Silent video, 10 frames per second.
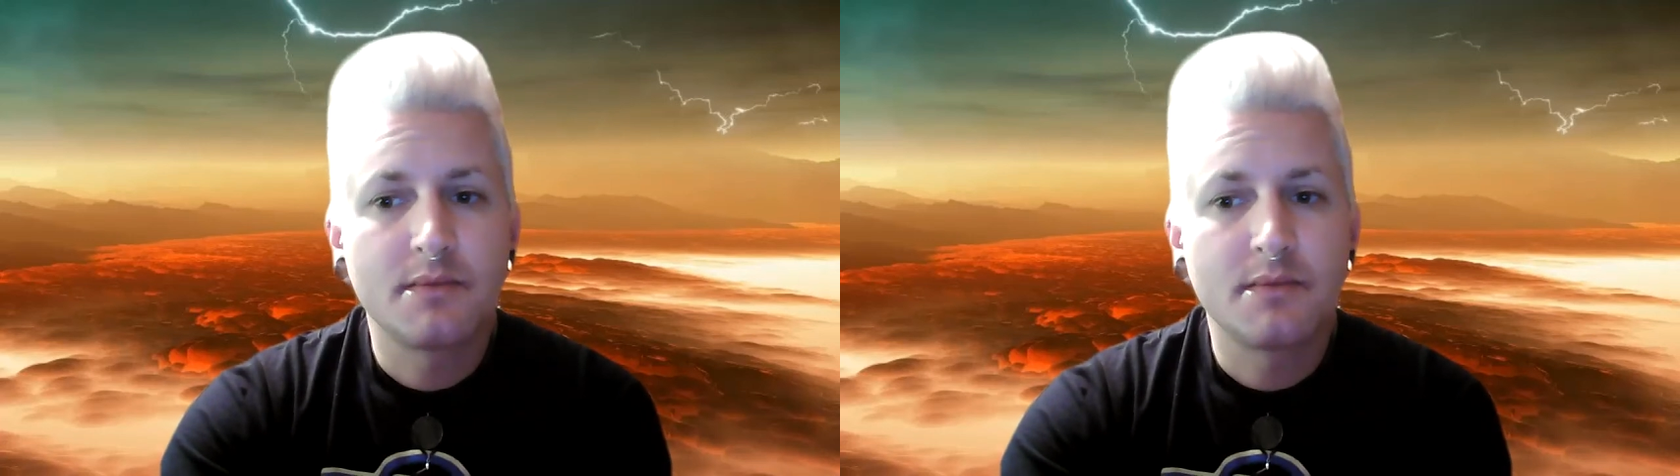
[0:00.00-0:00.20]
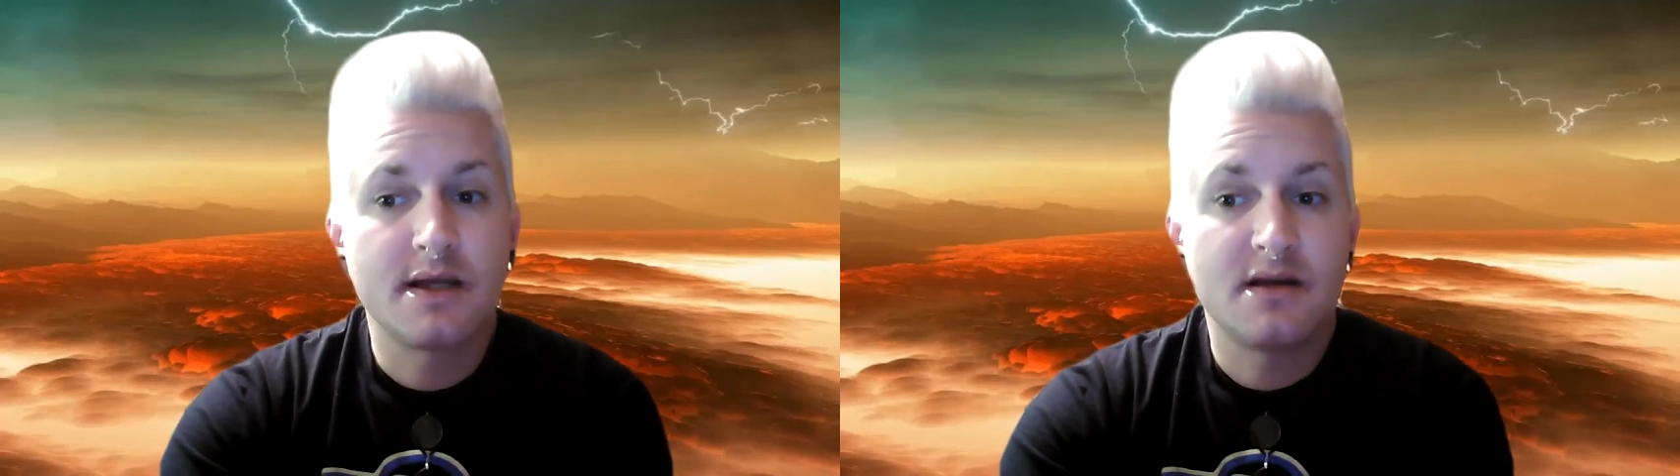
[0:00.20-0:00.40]

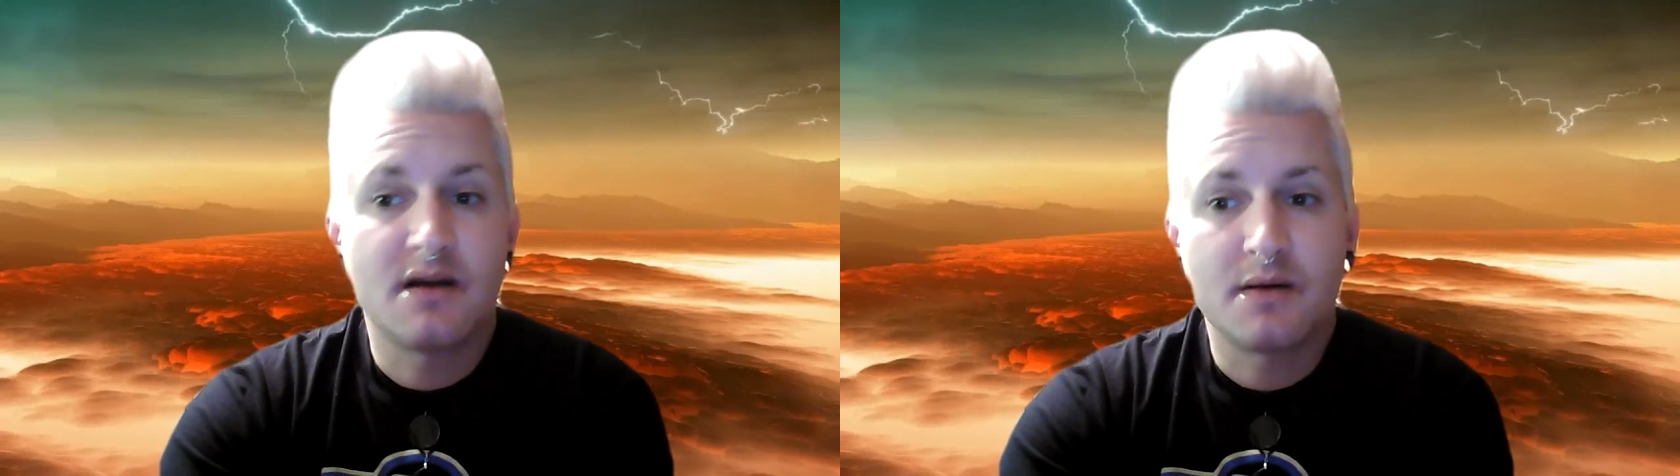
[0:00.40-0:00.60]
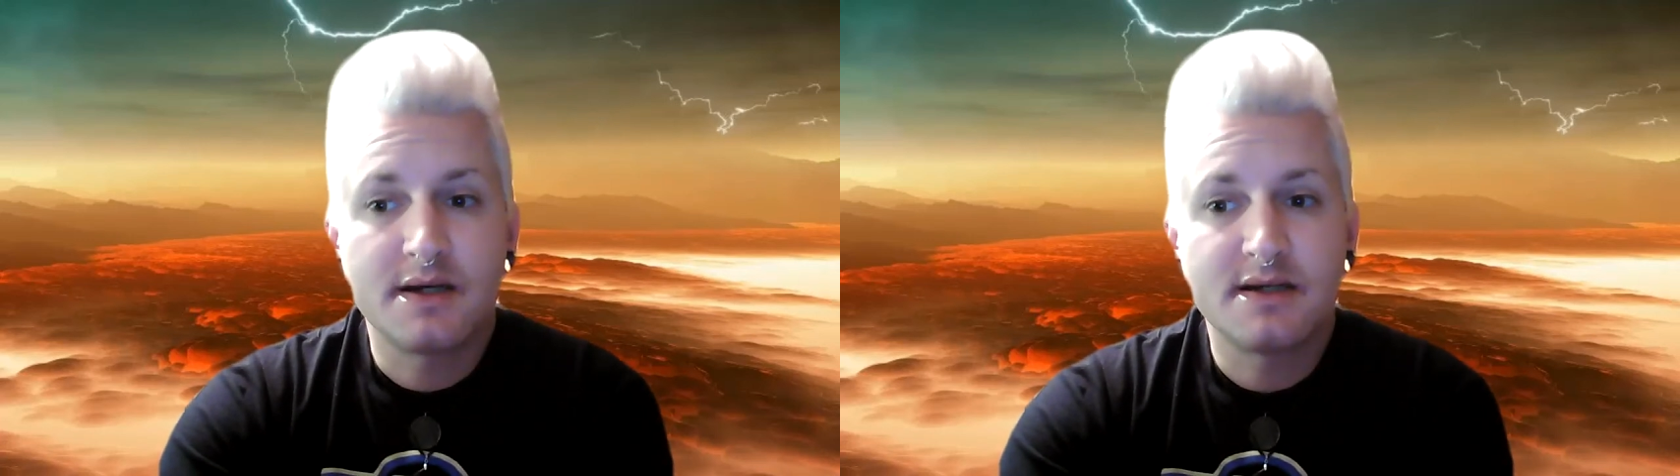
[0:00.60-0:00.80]
But, it, you
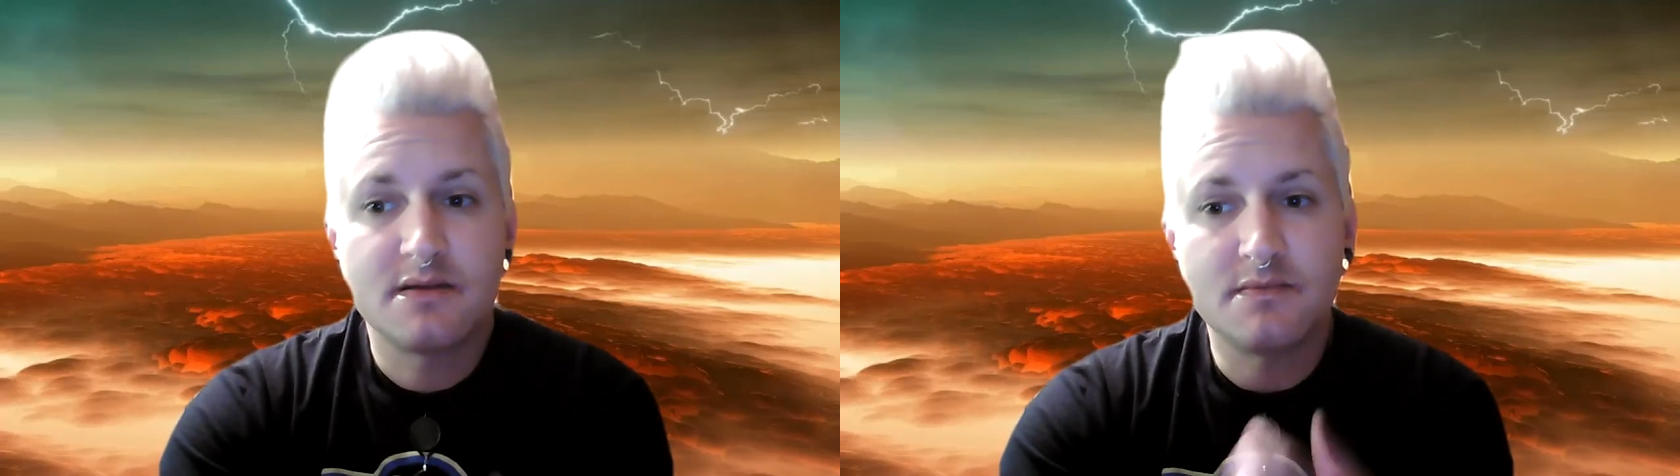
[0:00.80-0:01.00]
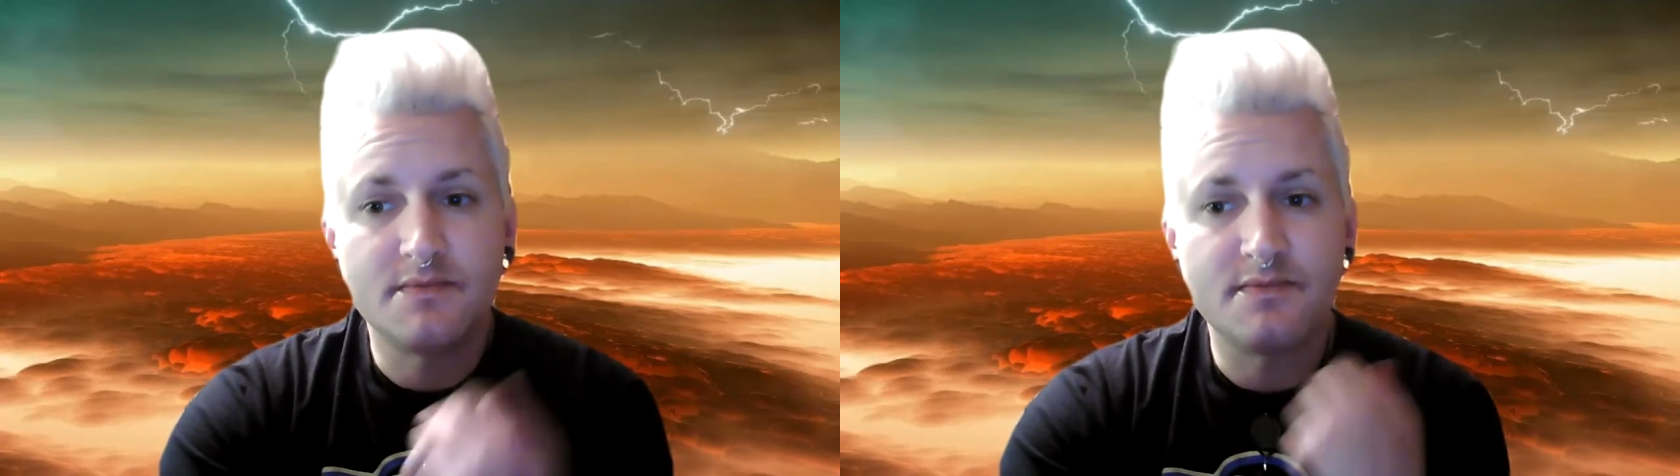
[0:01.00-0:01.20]
know, it
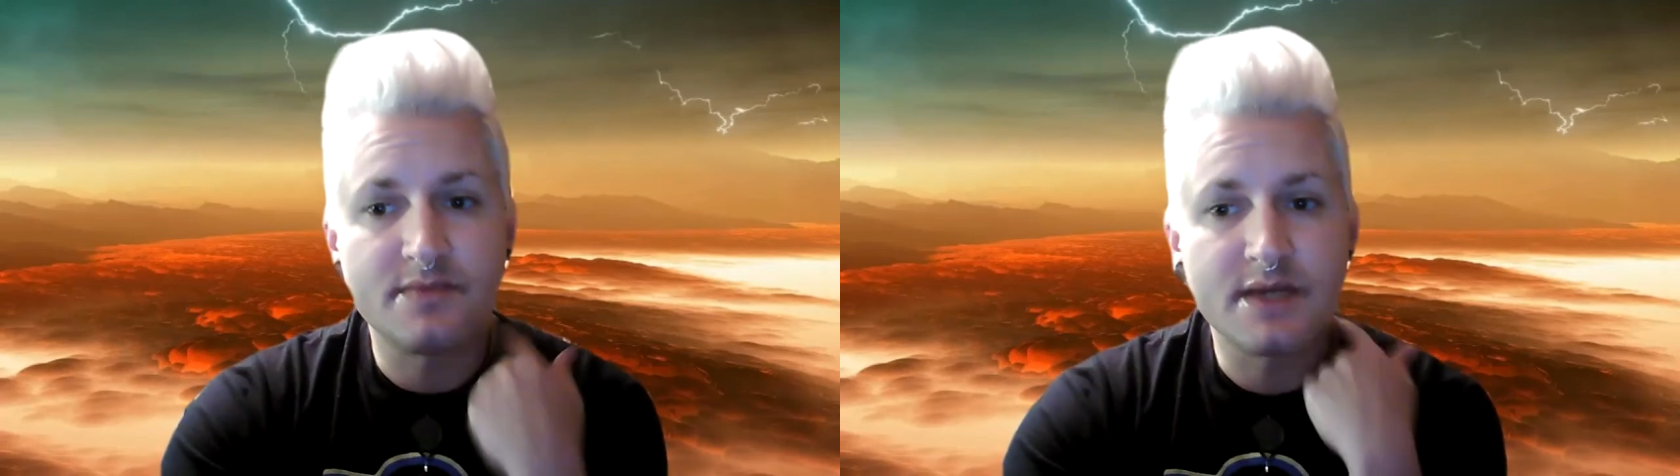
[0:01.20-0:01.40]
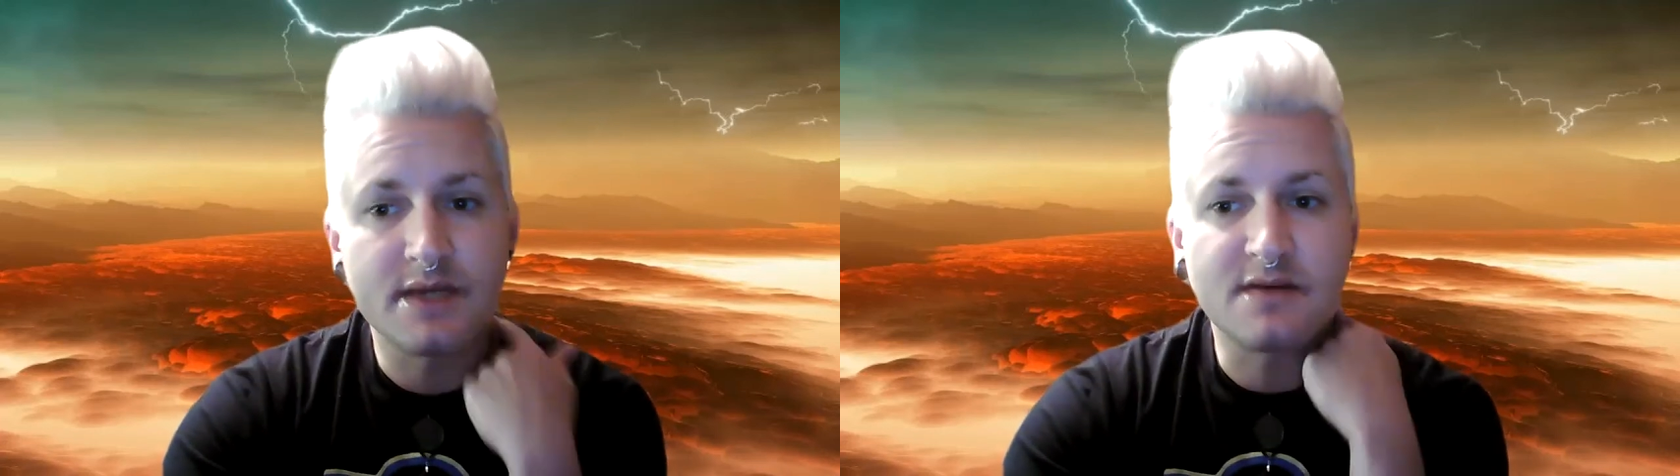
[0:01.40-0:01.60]

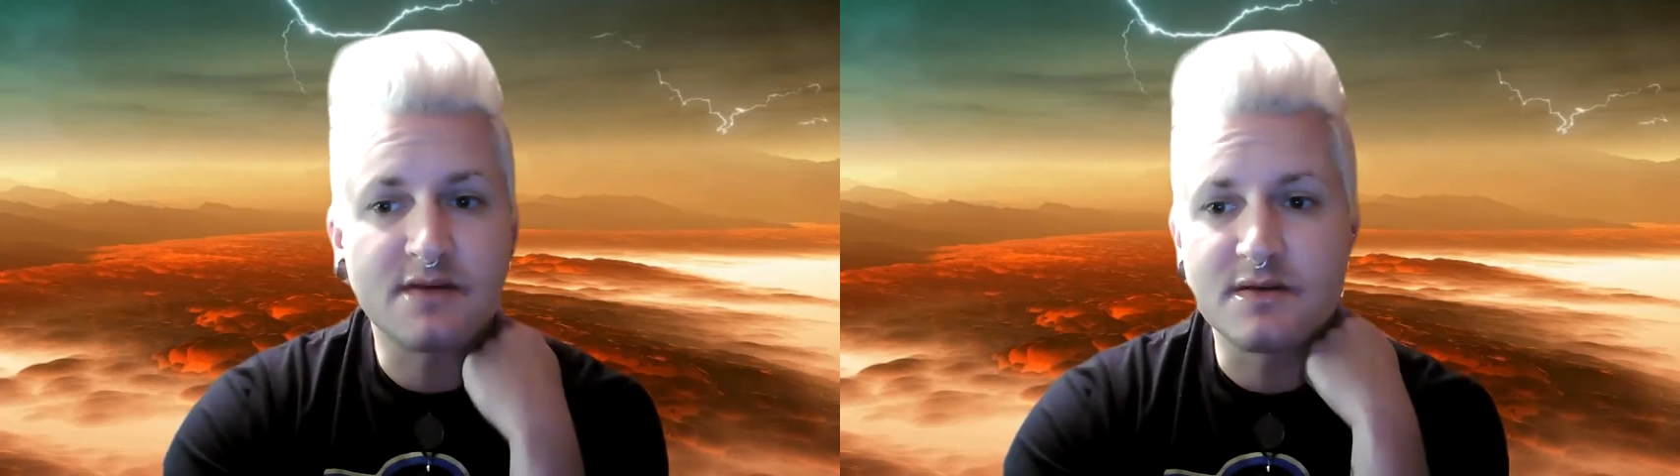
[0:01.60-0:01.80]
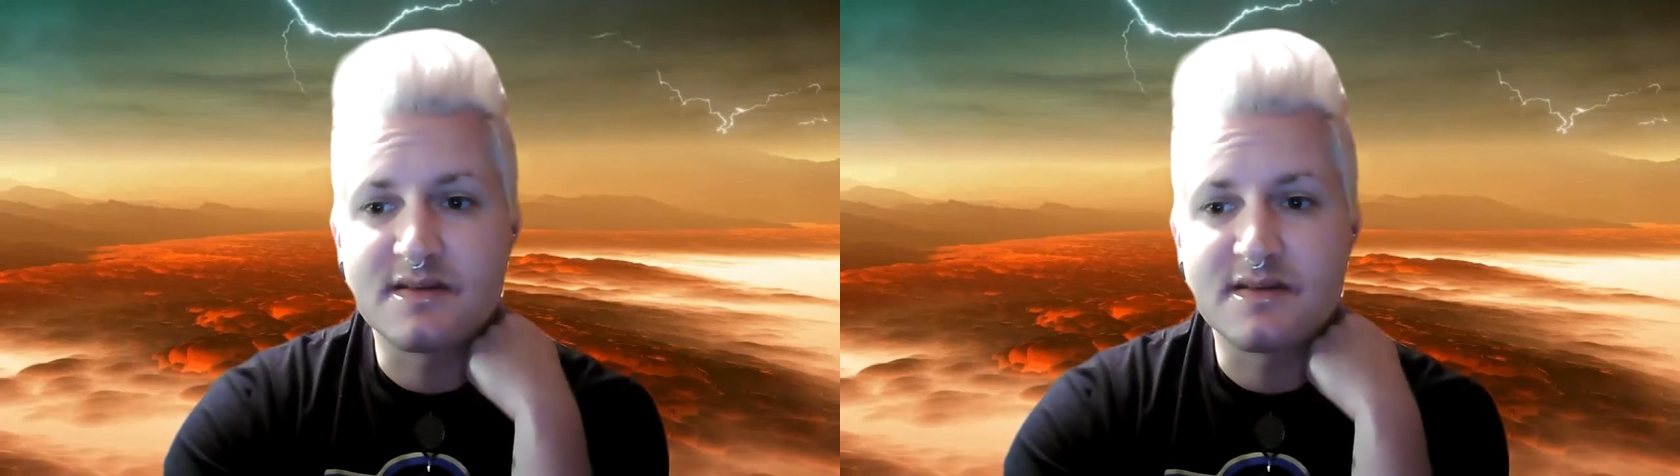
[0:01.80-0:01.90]
it also